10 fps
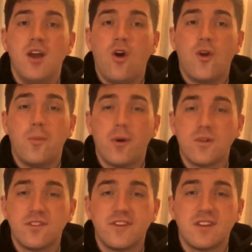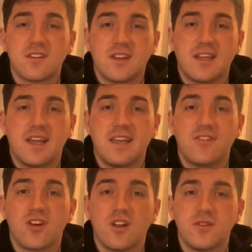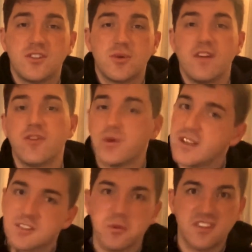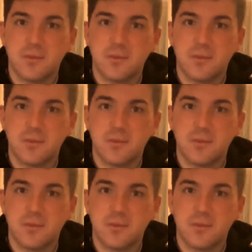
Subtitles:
on a boulder field and get even closer to it if you want to experience some